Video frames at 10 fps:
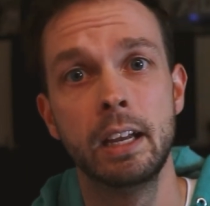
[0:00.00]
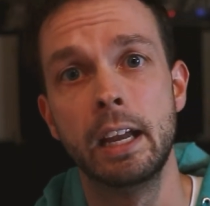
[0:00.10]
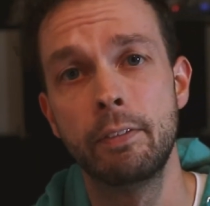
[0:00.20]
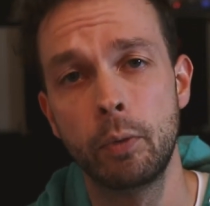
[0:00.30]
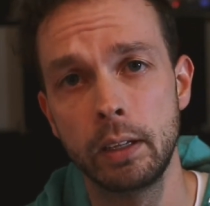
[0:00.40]

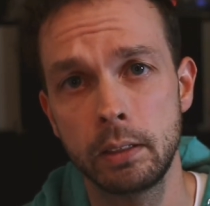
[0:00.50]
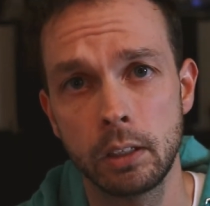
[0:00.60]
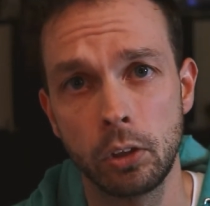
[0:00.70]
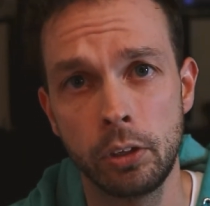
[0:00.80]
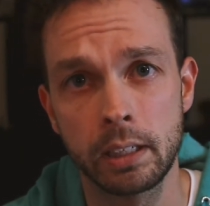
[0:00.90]
If we
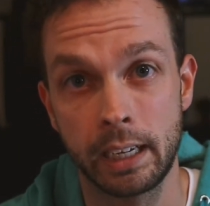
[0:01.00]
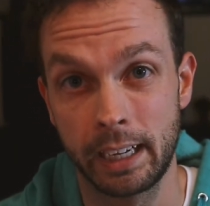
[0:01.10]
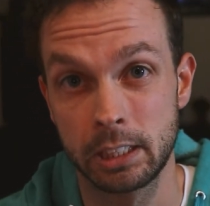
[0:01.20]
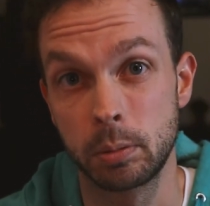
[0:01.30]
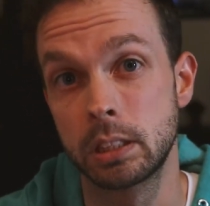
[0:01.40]
look, and
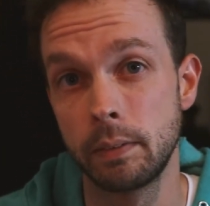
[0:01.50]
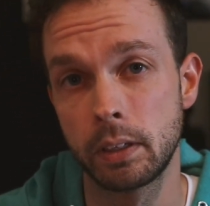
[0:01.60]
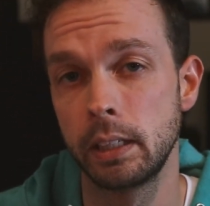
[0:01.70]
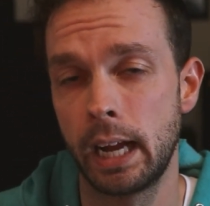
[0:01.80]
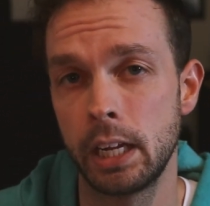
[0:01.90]
I
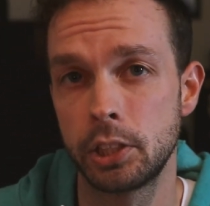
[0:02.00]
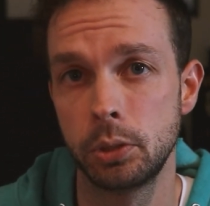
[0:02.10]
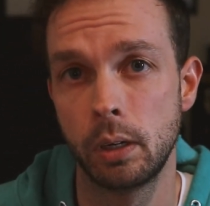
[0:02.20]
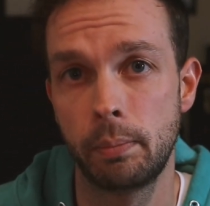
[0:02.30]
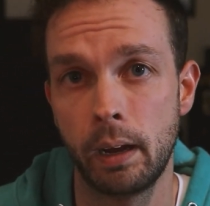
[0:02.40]
specifically asked
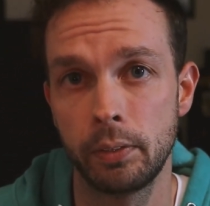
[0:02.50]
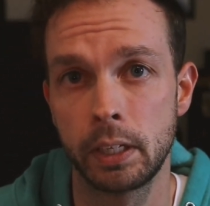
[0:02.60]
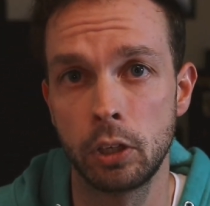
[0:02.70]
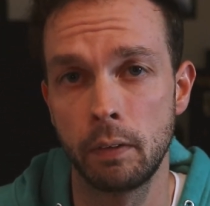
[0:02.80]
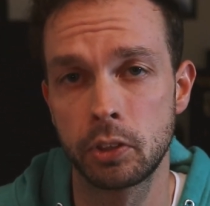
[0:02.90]
you about the
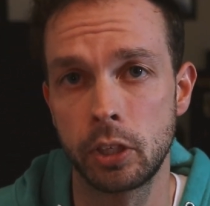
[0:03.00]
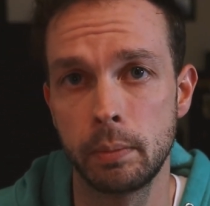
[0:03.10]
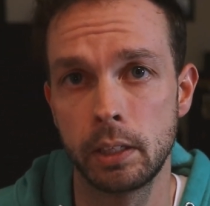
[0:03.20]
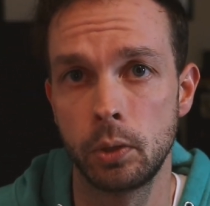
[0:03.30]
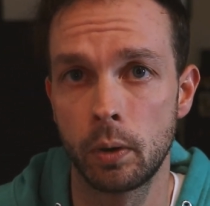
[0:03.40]
Gulf
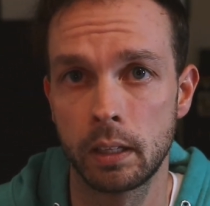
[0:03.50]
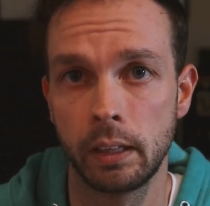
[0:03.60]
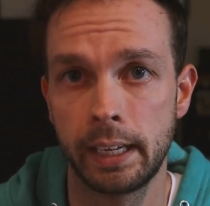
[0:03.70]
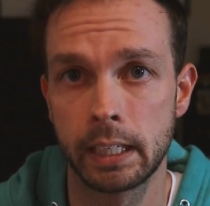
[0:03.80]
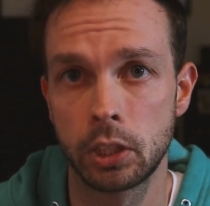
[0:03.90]
Stream and the North
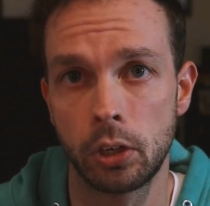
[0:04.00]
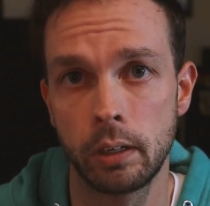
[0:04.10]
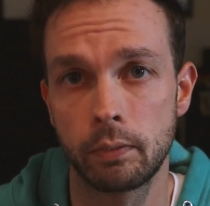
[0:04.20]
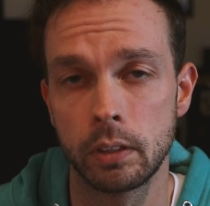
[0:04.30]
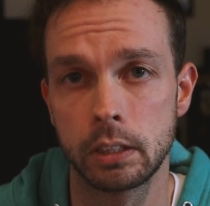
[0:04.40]
Atlantic
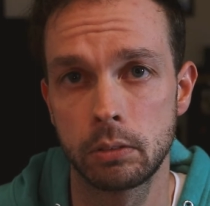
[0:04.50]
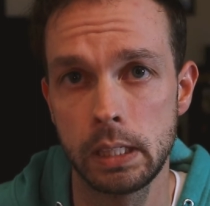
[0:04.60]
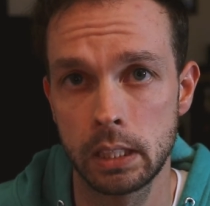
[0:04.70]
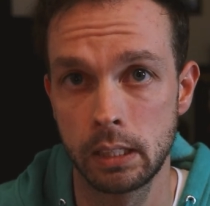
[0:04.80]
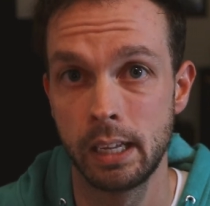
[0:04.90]
Current for this
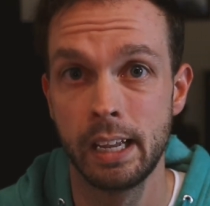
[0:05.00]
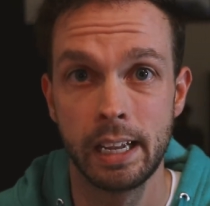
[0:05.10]
reason,